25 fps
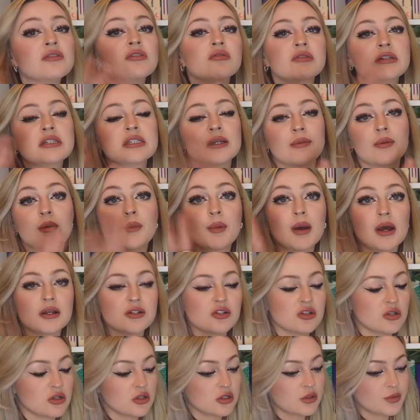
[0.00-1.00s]
three separate
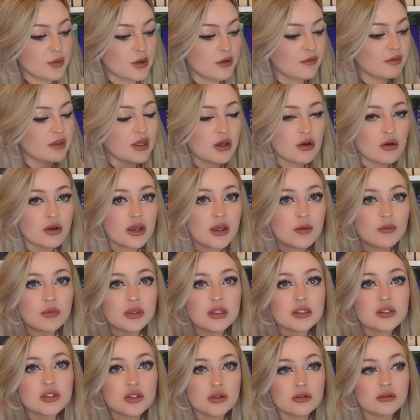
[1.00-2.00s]
purchases but even they all came with
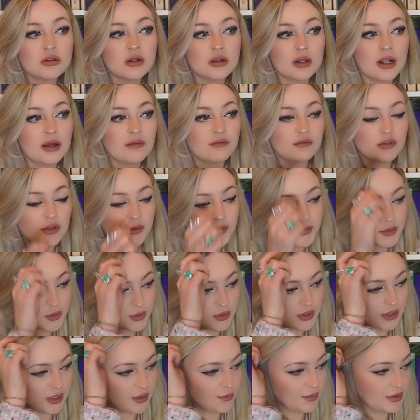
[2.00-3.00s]
these cute little envelopes with
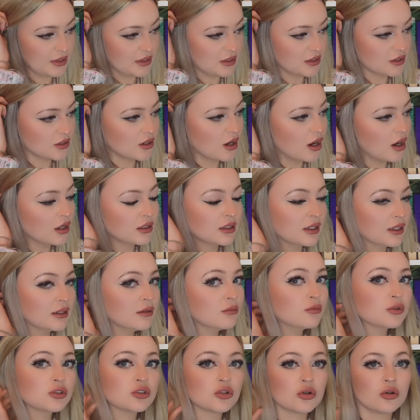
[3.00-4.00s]
like a business card
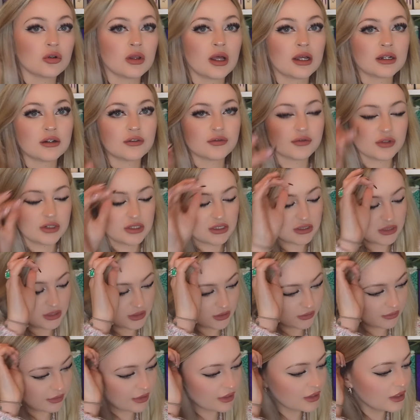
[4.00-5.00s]
in which all had a free
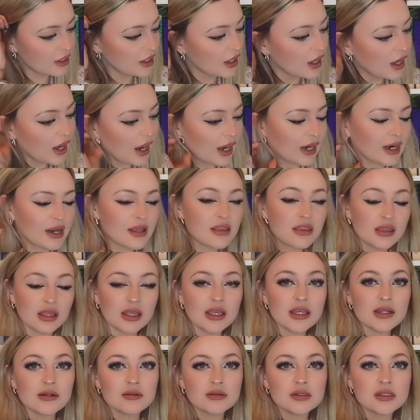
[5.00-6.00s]
sticker in and I
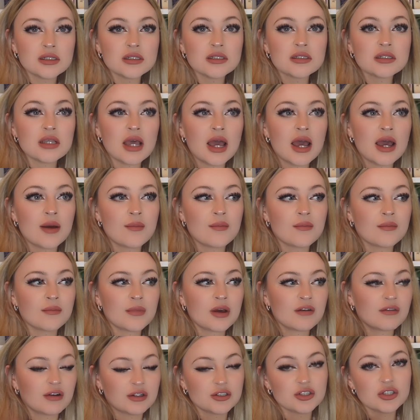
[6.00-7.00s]
think it was um,
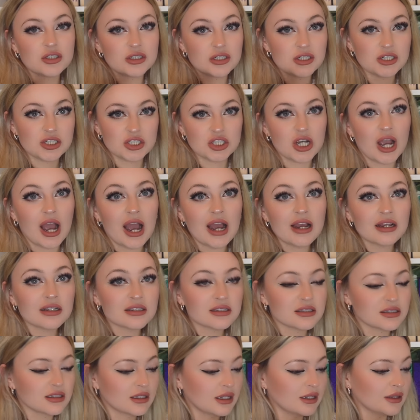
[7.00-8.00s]
Evangeline and
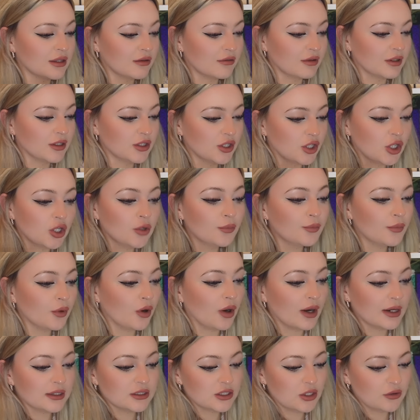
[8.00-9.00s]
Jack's and they're really cute but
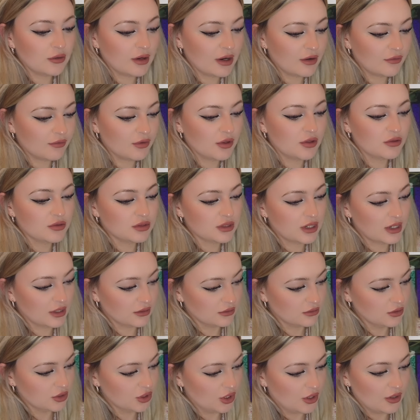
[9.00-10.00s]
I don't have those to
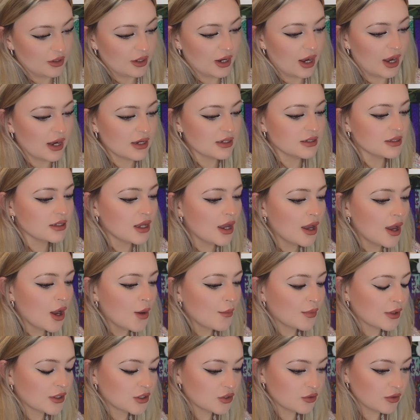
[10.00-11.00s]
hand to show you guys
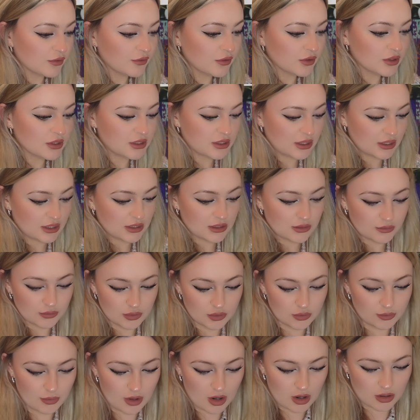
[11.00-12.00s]
but I do have all the stickers and
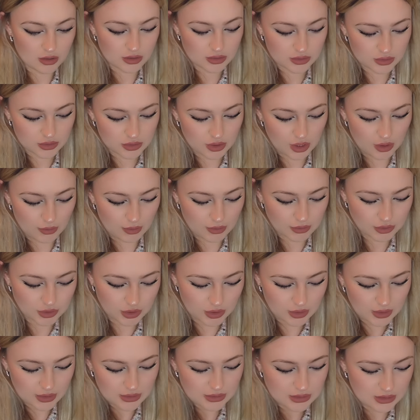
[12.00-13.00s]
bookmarks so I'll show
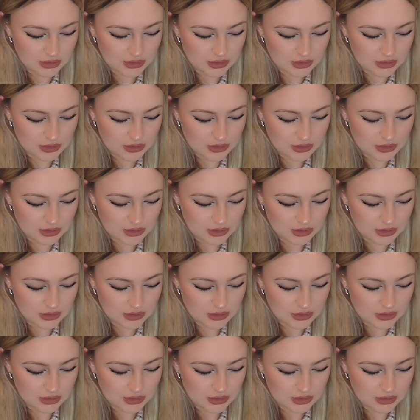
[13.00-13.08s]
you guys